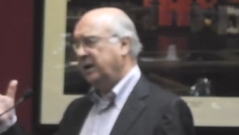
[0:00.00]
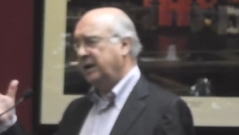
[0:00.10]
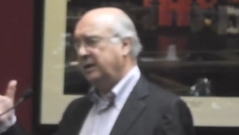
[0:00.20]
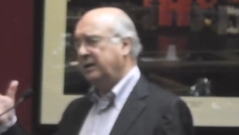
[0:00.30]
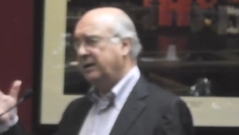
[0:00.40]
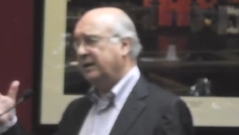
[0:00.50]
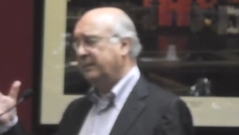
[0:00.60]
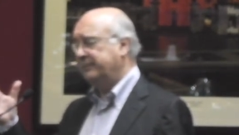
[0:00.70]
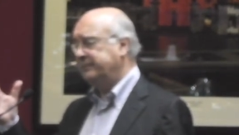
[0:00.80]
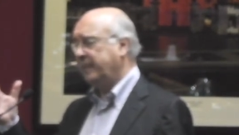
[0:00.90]
and
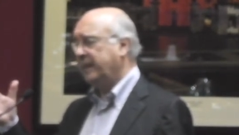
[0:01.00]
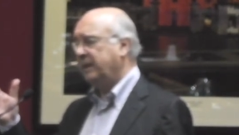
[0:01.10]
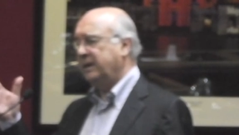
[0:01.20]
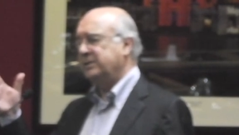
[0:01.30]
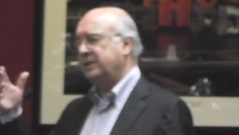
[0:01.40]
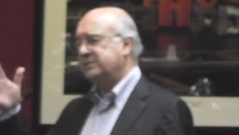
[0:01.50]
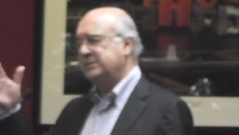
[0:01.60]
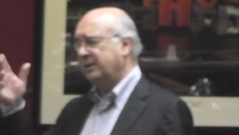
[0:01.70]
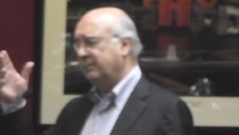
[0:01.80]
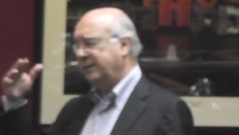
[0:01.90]
um, that, that's
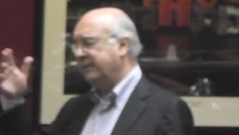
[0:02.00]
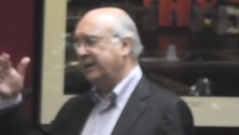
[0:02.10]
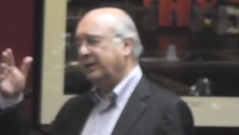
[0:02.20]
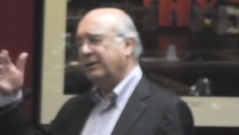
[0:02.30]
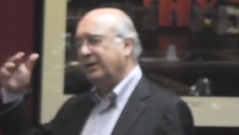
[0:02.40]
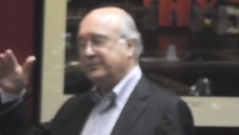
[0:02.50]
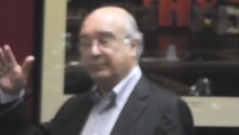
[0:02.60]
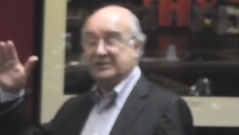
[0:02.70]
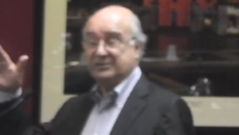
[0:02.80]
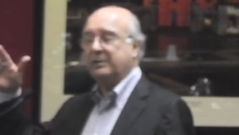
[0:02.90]
not a myth. I
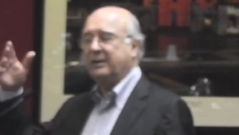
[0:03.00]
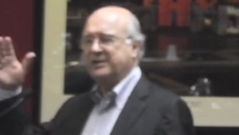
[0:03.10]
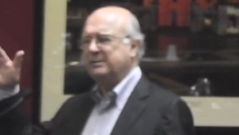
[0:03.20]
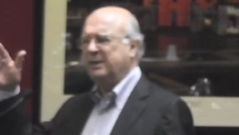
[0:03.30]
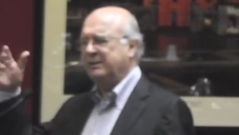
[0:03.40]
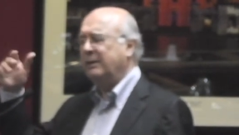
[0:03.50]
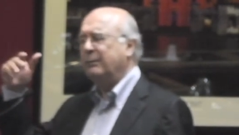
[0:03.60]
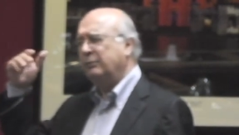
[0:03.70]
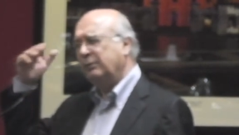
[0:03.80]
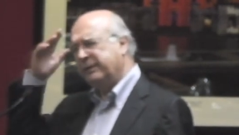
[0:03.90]
once thought, oh, that's a myth, no
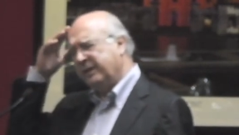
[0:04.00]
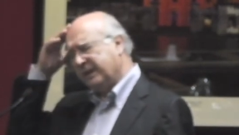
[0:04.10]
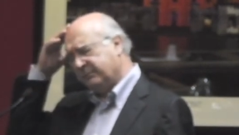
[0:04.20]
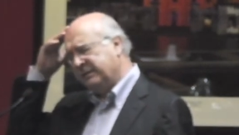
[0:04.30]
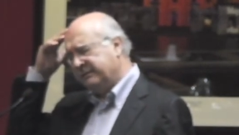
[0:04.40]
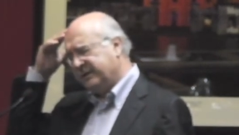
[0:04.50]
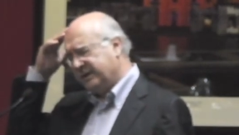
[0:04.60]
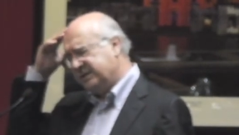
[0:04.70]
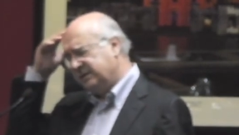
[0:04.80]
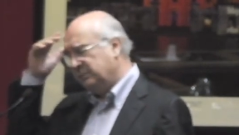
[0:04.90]
one would really think that. But in fact,
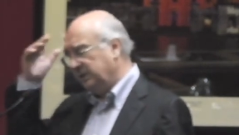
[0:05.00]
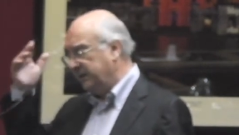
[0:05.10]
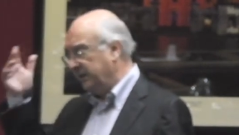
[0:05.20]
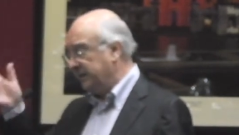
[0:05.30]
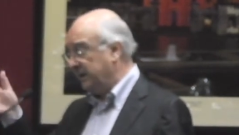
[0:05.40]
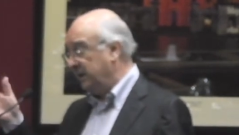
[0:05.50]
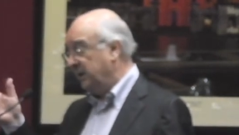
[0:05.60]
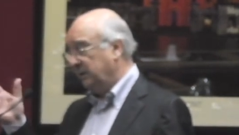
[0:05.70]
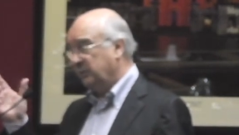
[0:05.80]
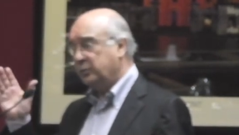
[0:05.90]
they did really think that.
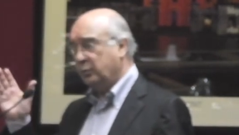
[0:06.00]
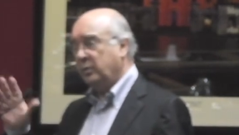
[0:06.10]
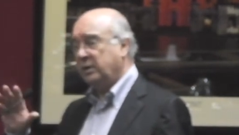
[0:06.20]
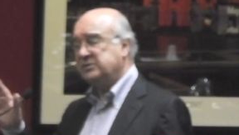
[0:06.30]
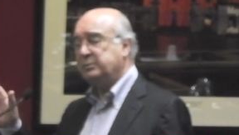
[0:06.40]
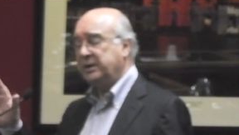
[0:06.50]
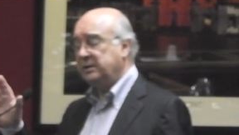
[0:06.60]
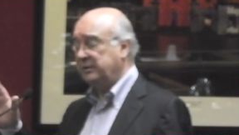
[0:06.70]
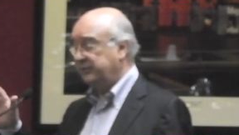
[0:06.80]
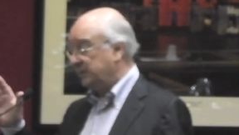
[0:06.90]
It was widespread
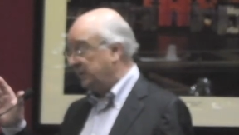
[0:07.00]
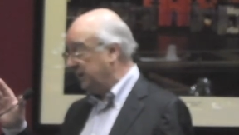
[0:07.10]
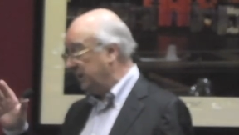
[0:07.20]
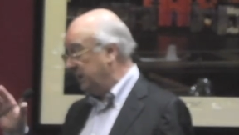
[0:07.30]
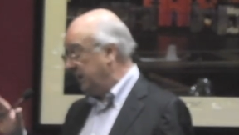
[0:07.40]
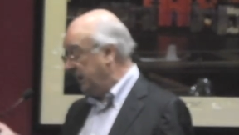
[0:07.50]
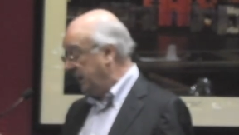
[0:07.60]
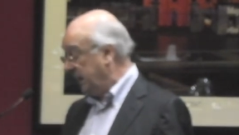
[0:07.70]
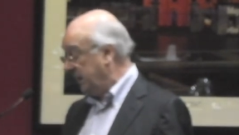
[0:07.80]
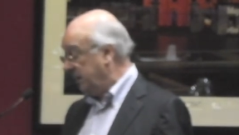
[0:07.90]
in Australia
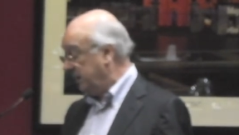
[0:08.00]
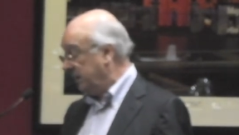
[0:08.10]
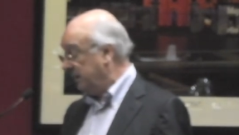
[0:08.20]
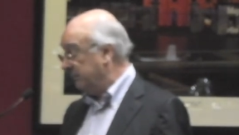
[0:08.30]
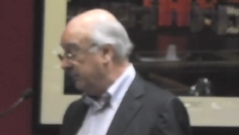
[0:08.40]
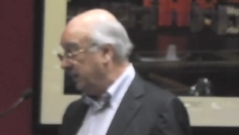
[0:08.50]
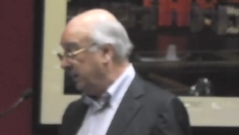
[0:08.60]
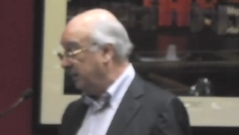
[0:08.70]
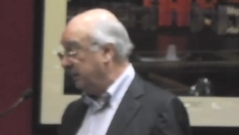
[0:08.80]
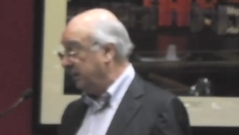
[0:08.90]
and, um,
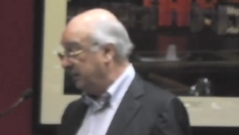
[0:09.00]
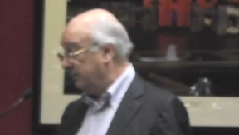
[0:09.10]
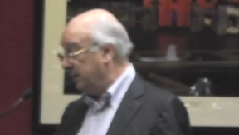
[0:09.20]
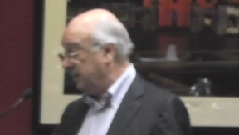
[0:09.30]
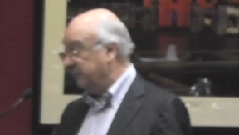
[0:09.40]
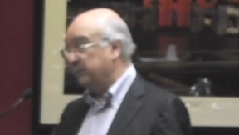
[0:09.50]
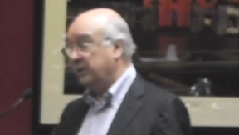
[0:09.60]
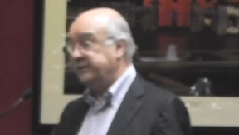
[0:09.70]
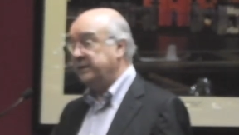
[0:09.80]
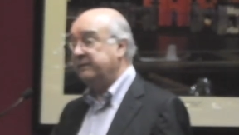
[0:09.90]
and uh, many of them
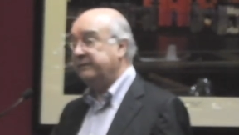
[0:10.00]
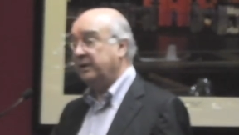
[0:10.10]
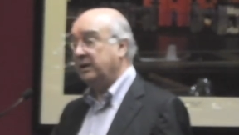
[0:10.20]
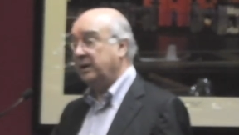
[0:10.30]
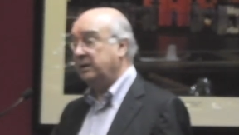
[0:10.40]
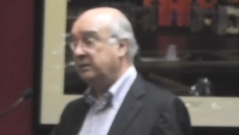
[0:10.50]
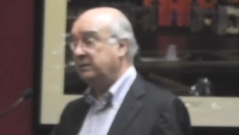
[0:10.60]
identified